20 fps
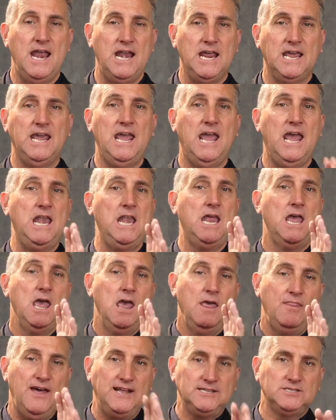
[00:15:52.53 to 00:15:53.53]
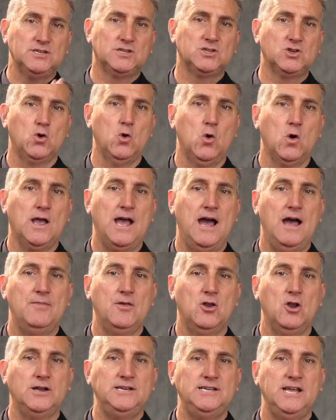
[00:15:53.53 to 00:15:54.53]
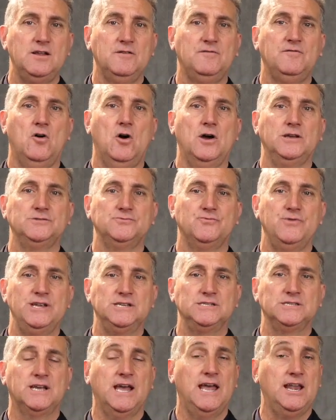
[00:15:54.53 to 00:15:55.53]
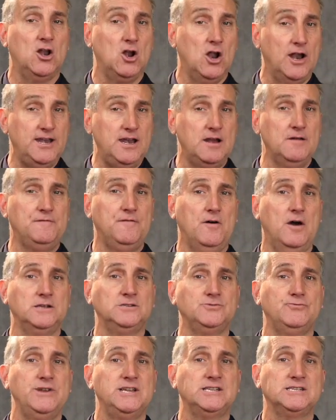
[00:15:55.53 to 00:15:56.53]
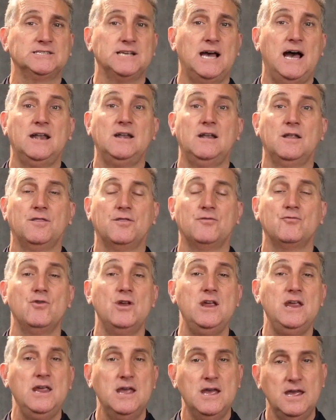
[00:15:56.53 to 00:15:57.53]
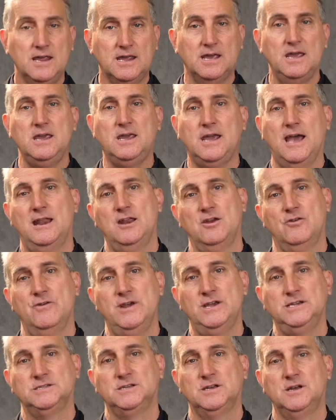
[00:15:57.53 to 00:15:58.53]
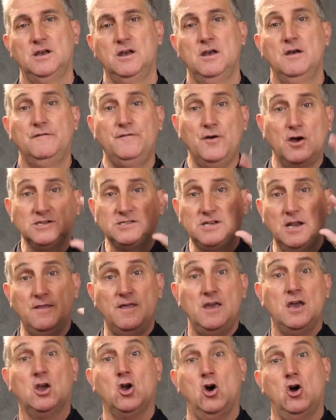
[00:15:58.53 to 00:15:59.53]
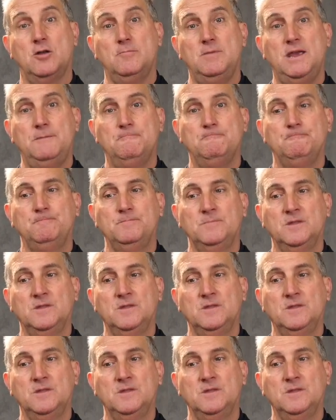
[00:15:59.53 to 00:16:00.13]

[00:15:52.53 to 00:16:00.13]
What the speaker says: And again, that's a scorecard that identifies risk, and it identifies risks under 3 key categories. Firstly, the economy.